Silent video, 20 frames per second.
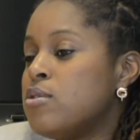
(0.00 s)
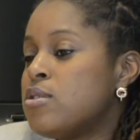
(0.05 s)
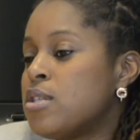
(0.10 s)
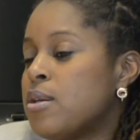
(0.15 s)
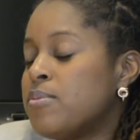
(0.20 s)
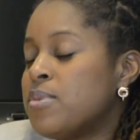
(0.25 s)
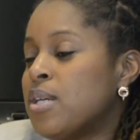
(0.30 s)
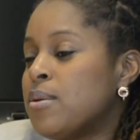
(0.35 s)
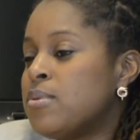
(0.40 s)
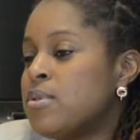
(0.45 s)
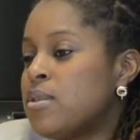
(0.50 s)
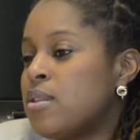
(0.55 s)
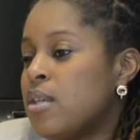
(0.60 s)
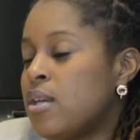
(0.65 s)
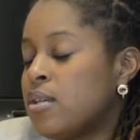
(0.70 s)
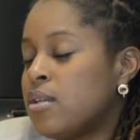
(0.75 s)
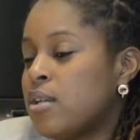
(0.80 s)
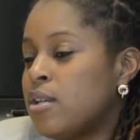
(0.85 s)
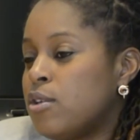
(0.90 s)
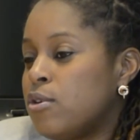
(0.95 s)
sometimes
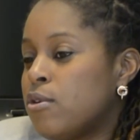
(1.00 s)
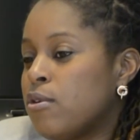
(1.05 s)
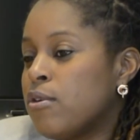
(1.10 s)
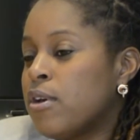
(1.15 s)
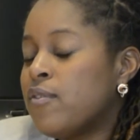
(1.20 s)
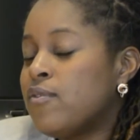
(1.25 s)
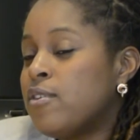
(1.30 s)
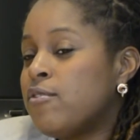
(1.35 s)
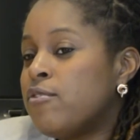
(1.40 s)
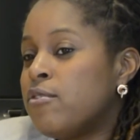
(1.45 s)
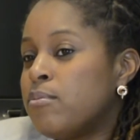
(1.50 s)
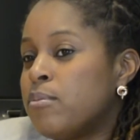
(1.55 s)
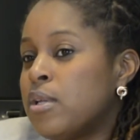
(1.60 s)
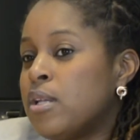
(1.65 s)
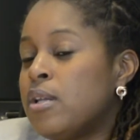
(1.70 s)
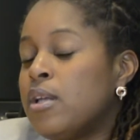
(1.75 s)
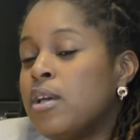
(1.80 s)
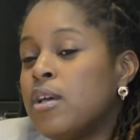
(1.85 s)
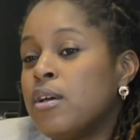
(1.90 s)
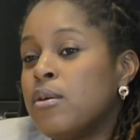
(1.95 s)
think that you crave the
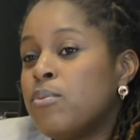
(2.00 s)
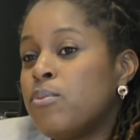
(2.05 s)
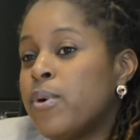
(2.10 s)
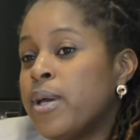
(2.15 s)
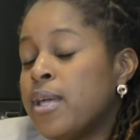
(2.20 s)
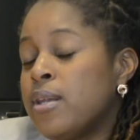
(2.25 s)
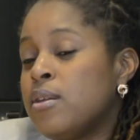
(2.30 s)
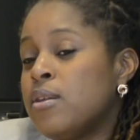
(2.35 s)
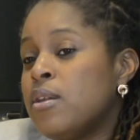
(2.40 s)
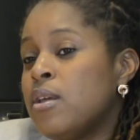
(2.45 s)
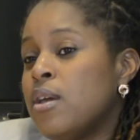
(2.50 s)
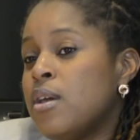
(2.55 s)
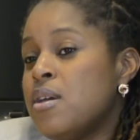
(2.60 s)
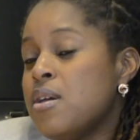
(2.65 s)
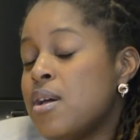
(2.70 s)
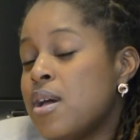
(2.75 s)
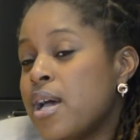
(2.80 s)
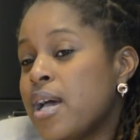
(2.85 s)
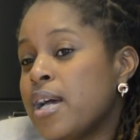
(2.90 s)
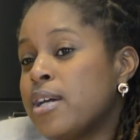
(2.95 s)
familiar when
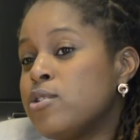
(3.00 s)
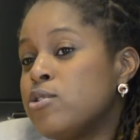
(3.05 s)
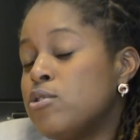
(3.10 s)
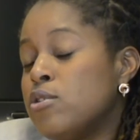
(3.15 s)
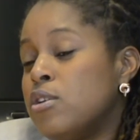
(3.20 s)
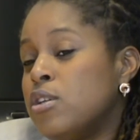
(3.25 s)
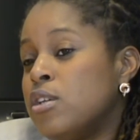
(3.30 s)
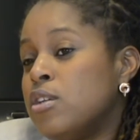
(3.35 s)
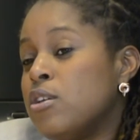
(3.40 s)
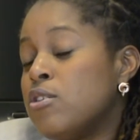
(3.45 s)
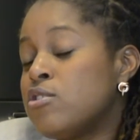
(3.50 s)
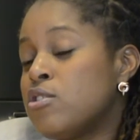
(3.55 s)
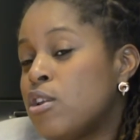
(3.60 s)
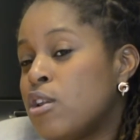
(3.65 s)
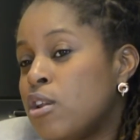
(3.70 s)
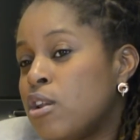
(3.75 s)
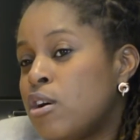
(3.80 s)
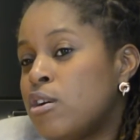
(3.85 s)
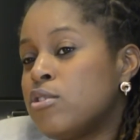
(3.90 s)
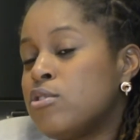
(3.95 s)
actually, there's a
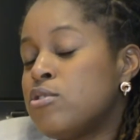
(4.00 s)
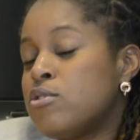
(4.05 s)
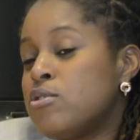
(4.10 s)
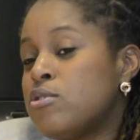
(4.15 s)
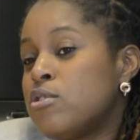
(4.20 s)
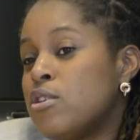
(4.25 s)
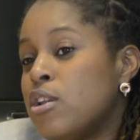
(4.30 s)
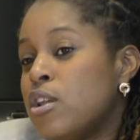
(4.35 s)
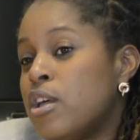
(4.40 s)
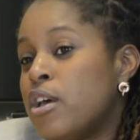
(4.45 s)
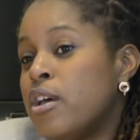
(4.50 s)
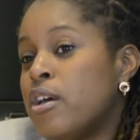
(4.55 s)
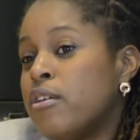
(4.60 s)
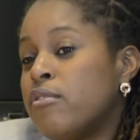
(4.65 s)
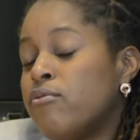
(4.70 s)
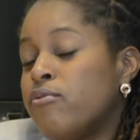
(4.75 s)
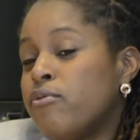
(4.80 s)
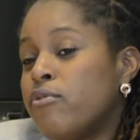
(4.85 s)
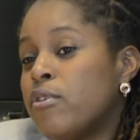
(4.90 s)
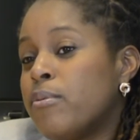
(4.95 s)
lot to learn
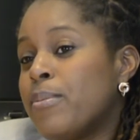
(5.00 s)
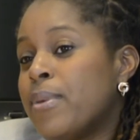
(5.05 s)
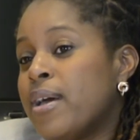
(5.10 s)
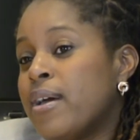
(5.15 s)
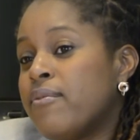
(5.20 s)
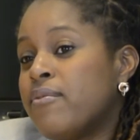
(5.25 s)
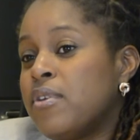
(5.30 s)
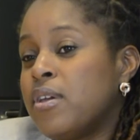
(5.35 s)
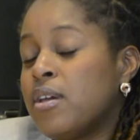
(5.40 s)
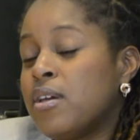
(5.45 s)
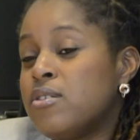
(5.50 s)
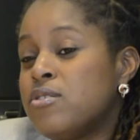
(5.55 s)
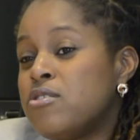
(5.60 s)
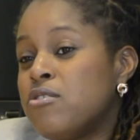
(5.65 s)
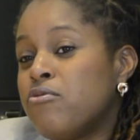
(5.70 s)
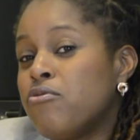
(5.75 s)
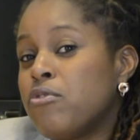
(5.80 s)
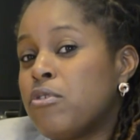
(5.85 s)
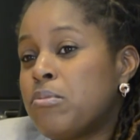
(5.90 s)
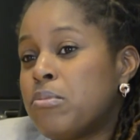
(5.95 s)
from having a
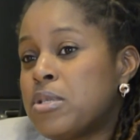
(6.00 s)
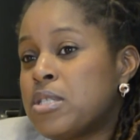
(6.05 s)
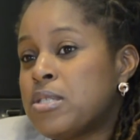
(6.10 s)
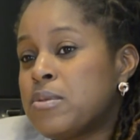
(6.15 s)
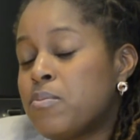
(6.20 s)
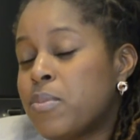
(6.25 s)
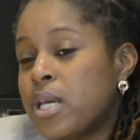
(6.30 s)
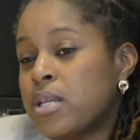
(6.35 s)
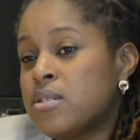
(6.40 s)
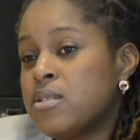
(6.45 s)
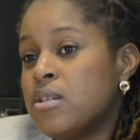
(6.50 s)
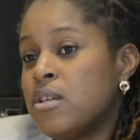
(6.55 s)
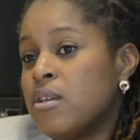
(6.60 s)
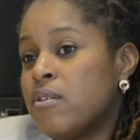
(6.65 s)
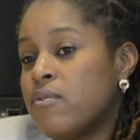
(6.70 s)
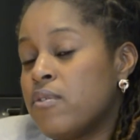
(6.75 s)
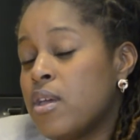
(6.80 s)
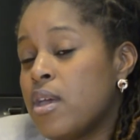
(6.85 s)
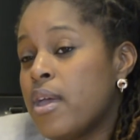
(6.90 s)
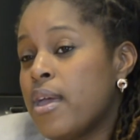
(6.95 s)
different perspective.
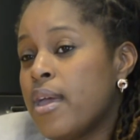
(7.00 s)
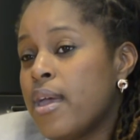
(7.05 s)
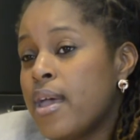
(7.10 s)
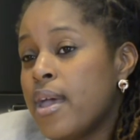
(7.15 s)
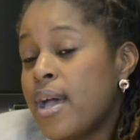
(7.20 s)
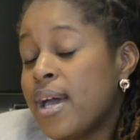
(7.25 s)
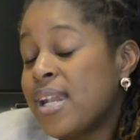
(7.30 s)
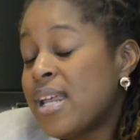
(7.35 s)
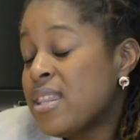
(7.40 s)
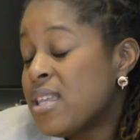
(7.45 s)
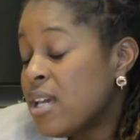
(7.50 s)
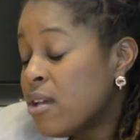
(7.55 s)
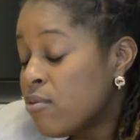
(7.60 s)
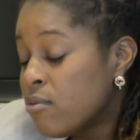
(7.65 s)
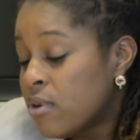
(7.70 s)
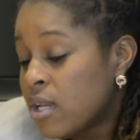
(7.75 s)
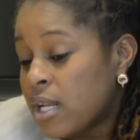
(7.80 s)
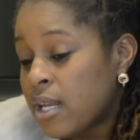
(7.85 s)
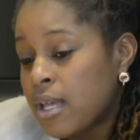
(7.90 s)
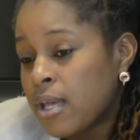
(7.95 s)
And I think it
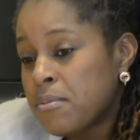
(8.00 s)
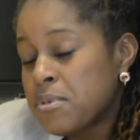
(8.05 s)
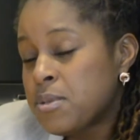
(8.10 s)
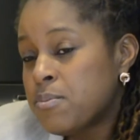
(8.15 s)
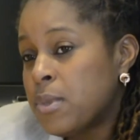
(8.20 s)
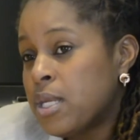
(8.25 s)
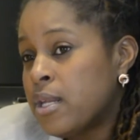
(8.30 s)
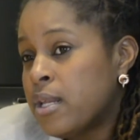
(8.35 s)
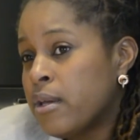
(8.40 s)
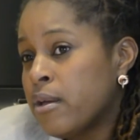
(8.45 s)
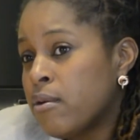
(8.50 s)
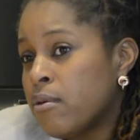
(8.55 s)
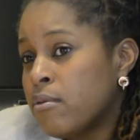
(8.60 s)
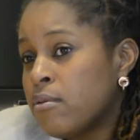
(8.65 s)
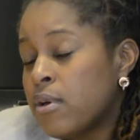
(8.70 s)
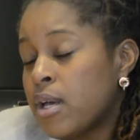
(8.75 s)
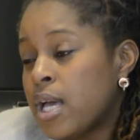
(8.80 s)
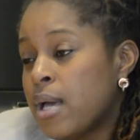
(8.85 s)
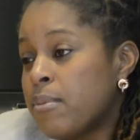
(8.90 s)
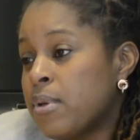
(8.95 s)
really helps me now.
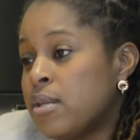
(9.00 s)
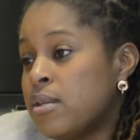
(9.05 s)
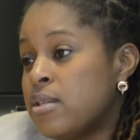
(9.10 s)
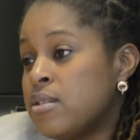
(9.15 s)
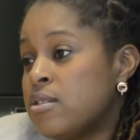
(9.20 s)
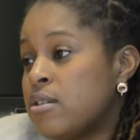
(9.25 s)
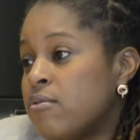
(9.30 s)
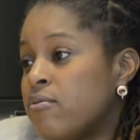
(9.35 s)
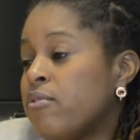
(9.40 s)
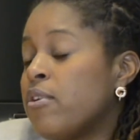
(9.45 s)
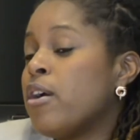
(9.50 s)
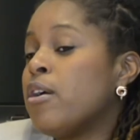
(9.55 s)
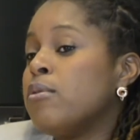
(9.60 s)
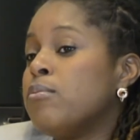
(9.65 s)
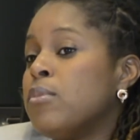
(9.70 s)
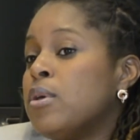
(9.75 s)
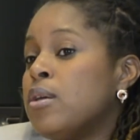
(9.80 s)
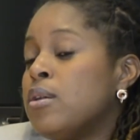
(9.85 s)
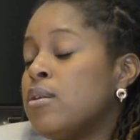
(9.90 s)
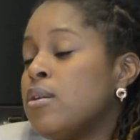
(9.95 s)
I'm in this
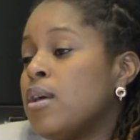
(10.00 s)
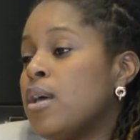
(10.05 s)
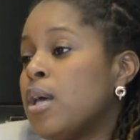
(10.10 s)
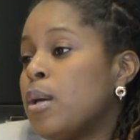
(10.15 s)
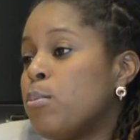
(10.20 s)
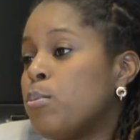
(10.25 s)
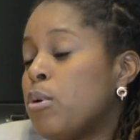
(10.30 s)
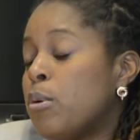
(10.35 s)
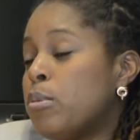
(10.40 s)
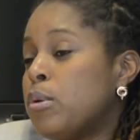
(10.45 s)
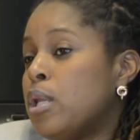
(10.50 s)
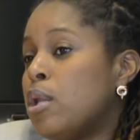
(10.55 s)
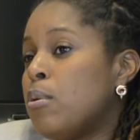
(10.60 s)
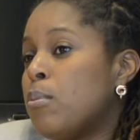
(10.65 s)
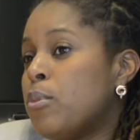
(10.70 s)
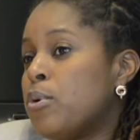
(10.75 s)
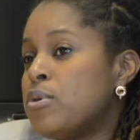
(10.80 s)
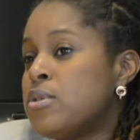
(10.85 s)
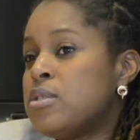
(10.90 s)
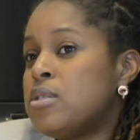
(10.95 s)
environment. I'm probably
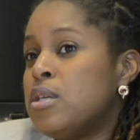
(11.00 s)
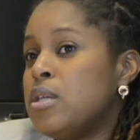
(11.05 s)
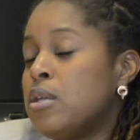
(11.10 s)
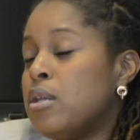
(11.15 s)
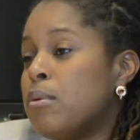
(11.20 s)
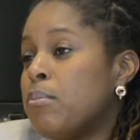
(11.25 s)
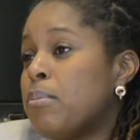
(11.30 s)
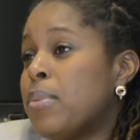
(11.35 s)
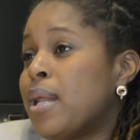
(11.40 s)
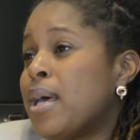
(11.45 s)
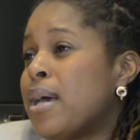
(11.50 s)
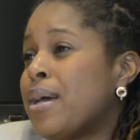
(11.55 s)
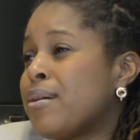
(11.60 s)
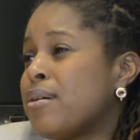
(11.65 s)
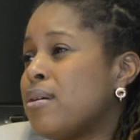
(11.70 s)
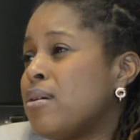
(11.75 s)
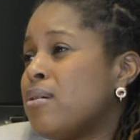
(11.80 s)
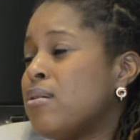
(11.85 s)
the most senior black